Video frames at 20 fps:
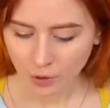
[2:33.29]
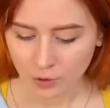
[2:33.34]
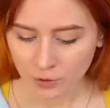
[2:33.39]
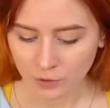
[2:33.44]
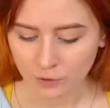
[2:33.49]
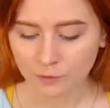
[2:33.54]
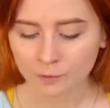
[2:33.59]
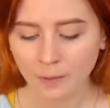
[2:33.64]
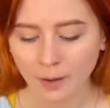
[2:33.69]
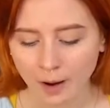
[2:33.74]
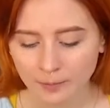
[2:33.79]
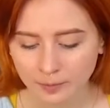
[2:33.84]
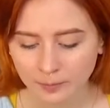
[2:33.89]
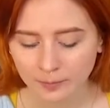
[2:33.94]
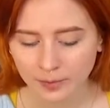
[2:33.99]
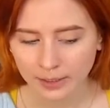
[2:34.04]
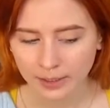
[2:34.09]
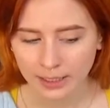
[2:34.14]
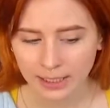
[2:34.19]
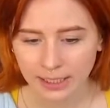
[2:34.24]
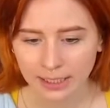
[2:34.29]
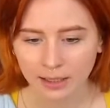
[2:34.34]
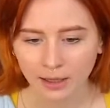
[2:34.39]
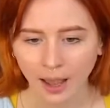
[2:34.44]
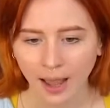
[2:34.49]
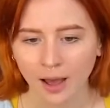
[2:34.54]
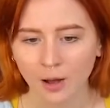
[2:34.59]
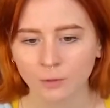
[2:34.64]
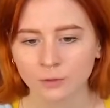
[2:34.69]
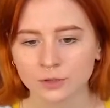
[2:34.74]
you've probably
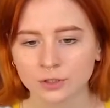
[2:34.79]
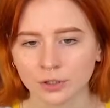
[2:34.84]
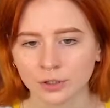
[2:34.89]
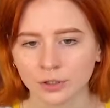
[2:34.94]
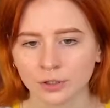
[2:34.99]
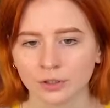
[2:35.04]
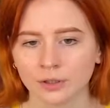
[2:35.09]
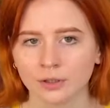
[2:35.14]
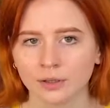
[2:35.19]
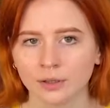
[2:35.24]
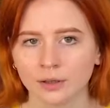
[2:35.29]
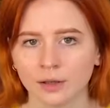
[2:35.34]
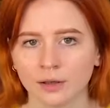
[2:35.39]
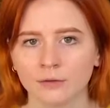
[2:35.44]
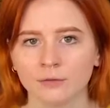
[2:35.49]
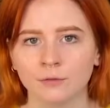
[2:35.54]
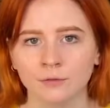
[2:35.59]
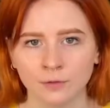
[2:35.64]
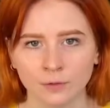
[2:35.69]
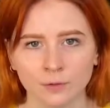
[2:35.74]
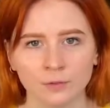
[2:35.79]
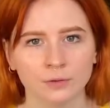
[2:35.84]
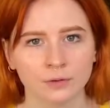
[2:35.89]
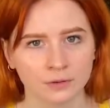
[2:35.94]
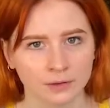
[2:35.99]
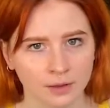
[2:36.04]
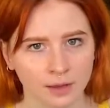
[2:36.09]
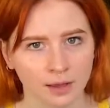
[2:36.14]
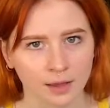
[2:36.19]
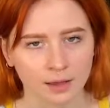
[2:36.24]
encountered a few
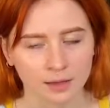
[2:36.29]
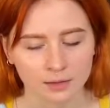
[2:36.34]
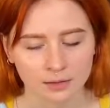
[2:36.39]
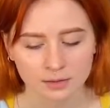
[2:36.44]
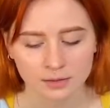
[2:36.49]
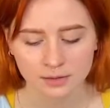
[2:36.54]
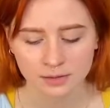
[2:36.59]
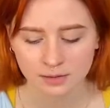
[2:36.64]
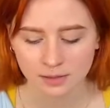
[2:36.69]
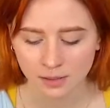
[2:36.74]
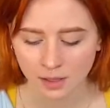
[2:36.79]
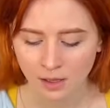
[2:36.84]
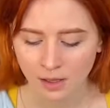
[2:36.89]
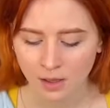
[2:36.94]
things.